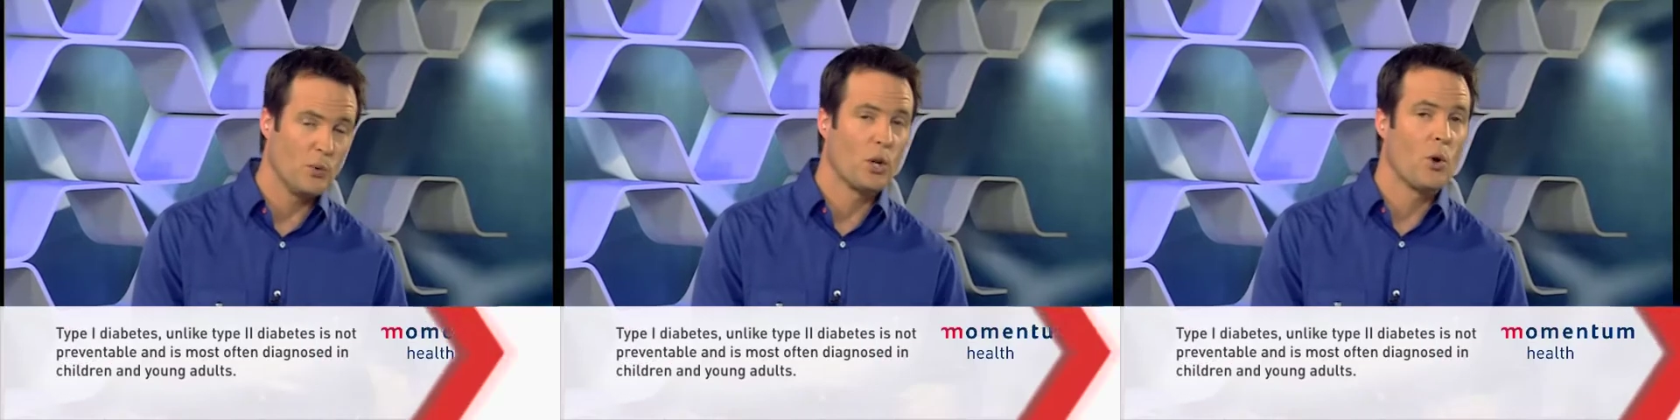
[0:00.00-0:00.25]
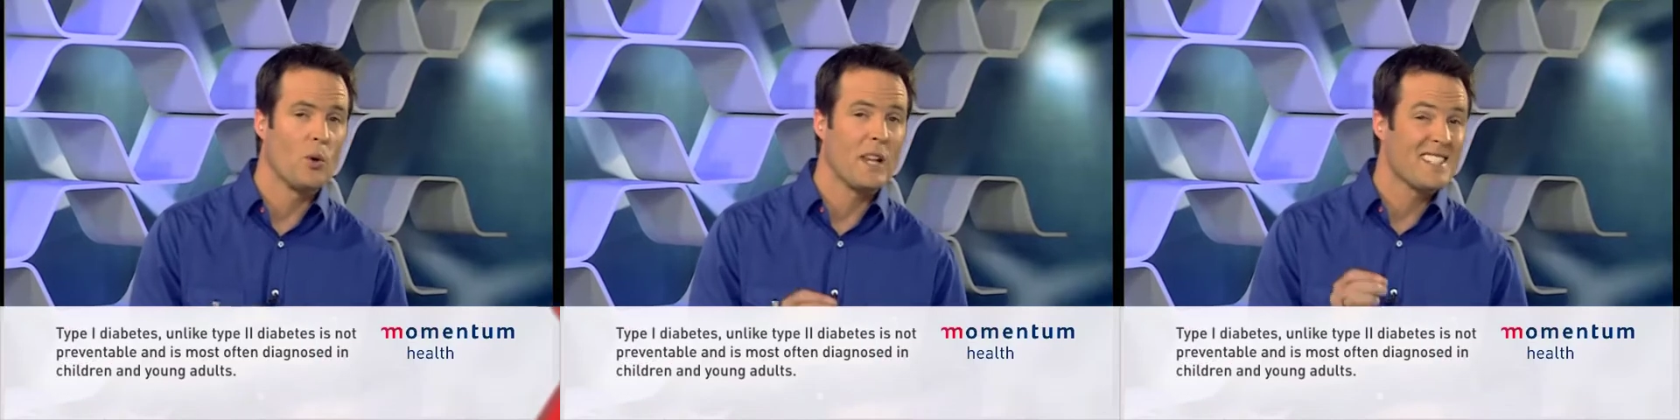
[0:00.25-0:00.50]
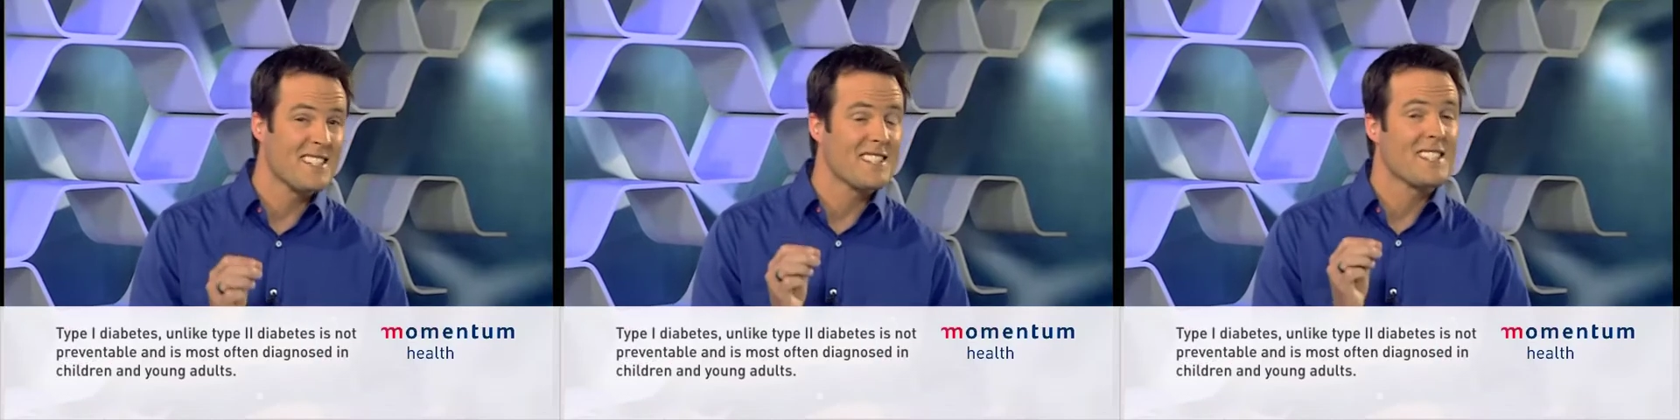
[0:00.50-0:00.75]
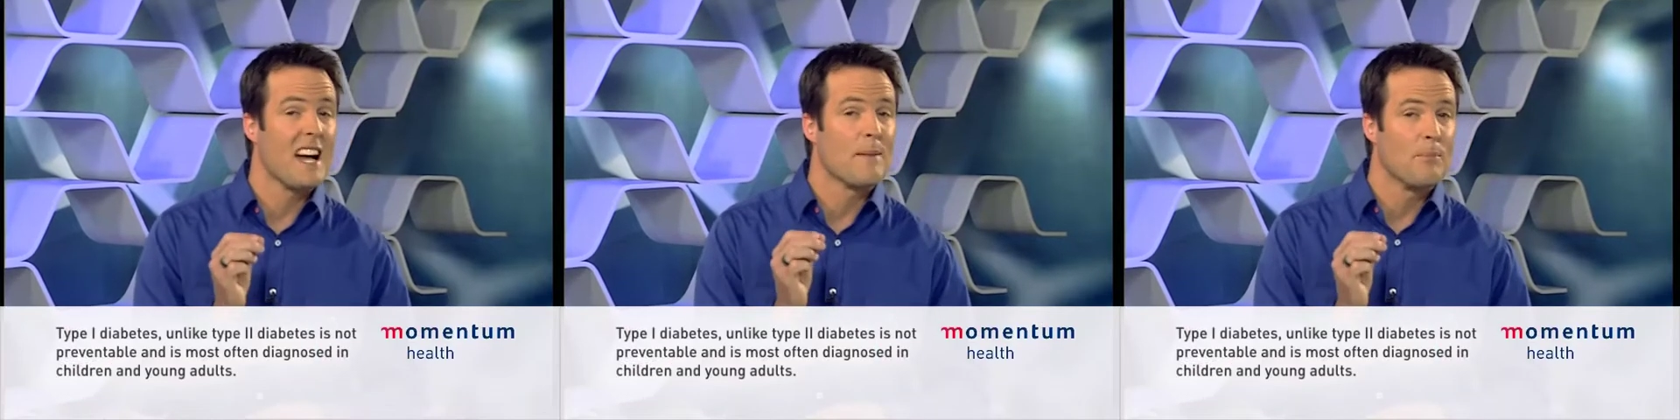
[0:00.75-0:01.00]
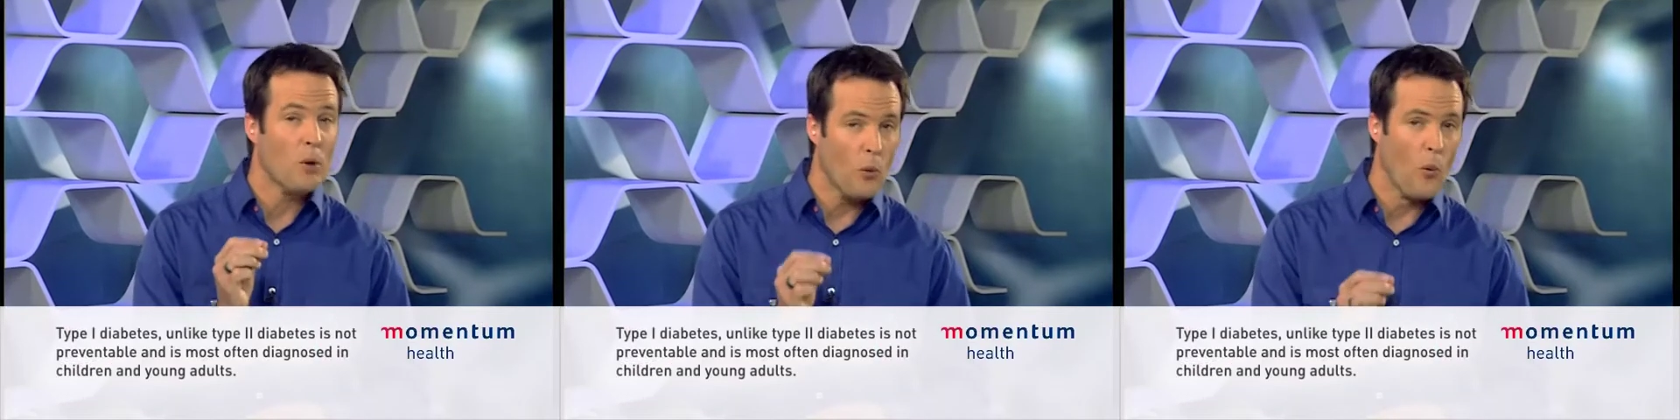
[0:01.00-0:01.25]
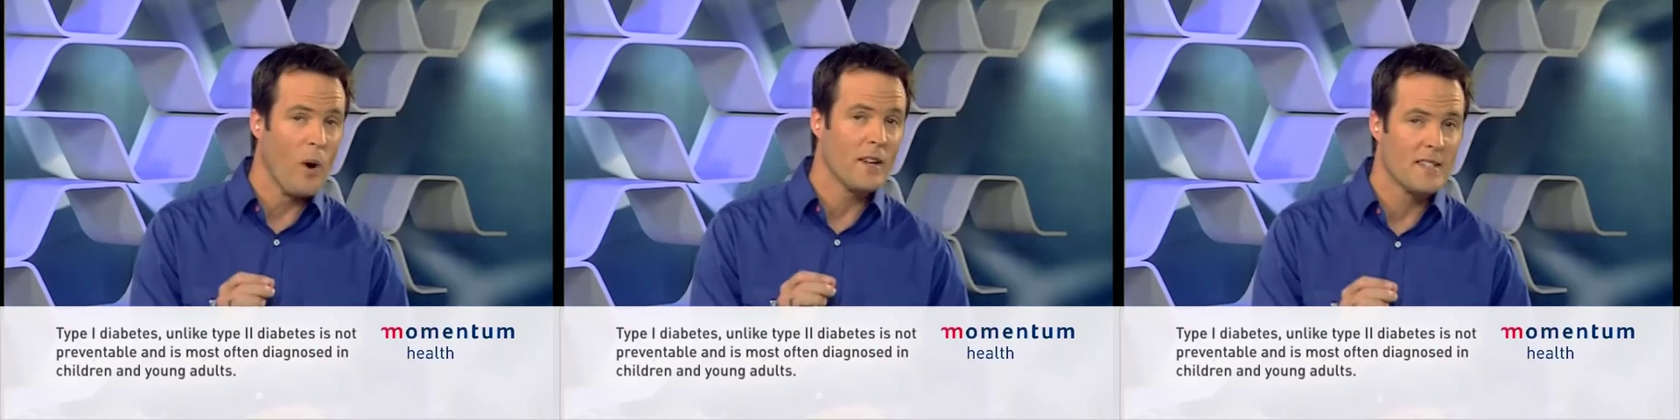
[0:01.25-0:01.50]
we call that type
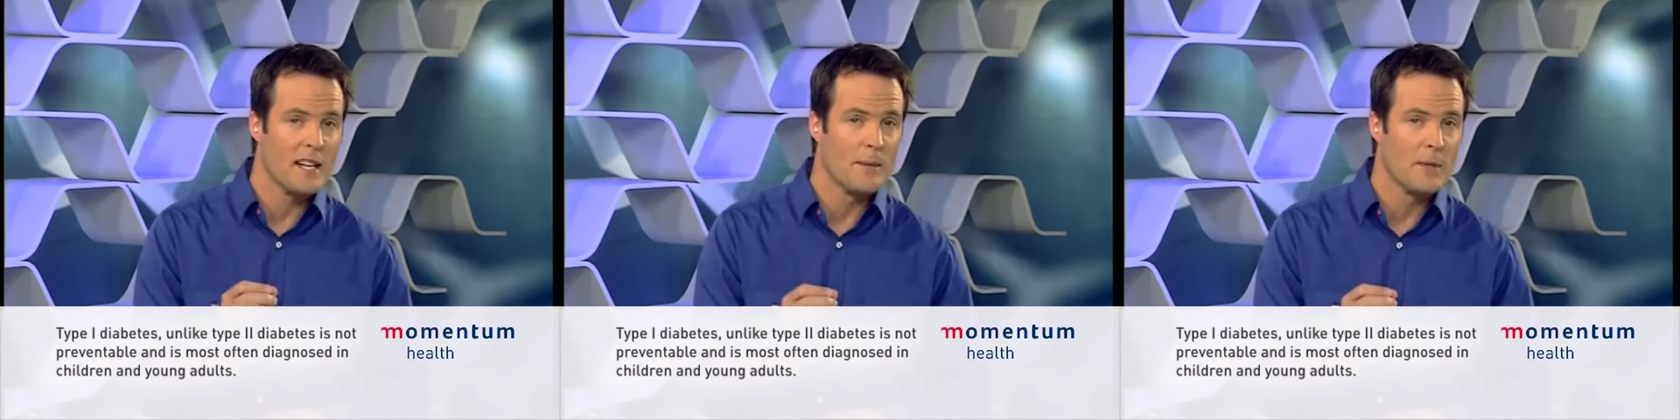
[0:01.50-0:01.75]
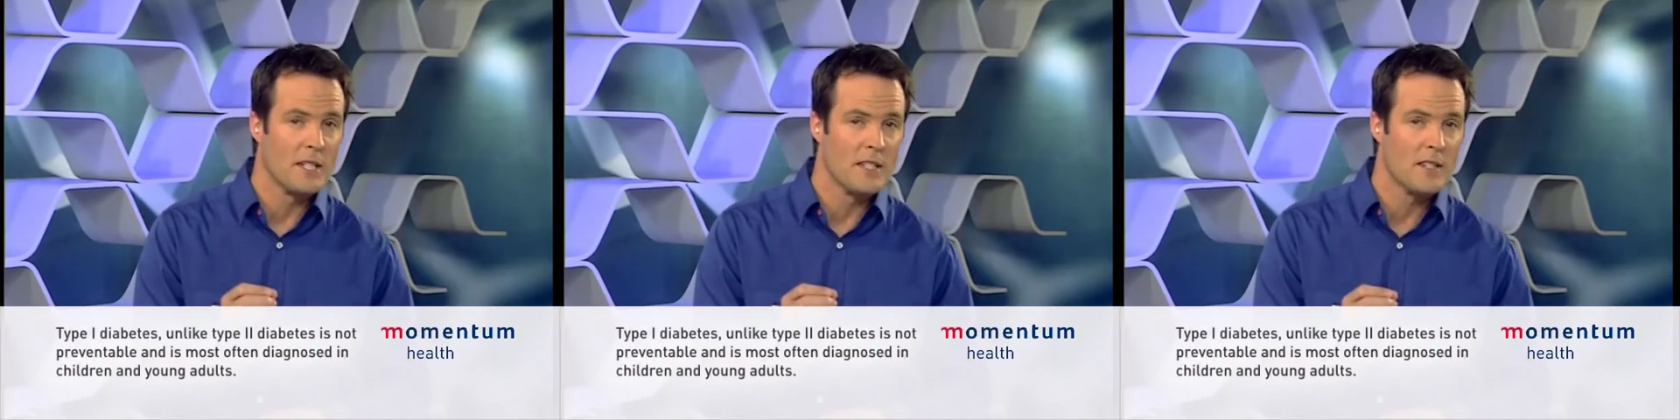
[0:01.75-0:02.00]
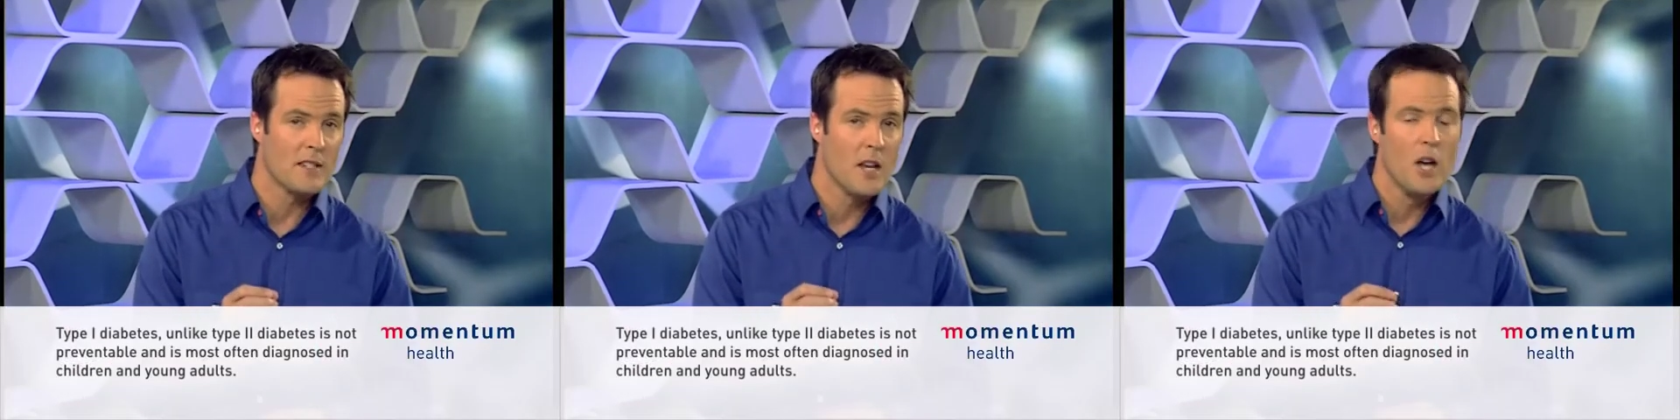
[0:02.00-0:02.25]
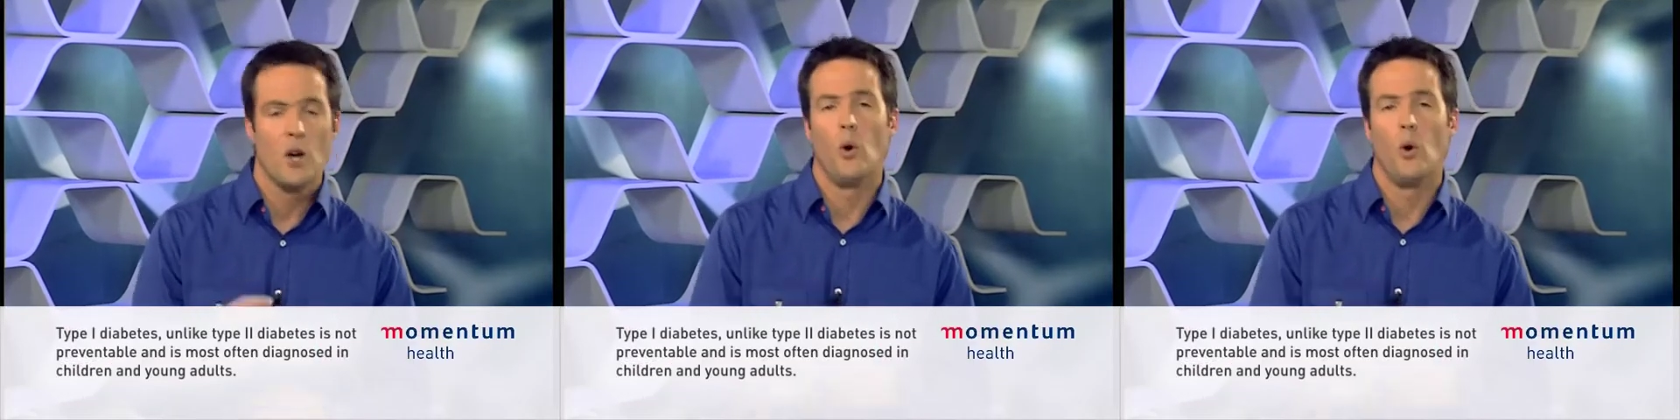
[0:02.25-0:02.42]
1 diabetes,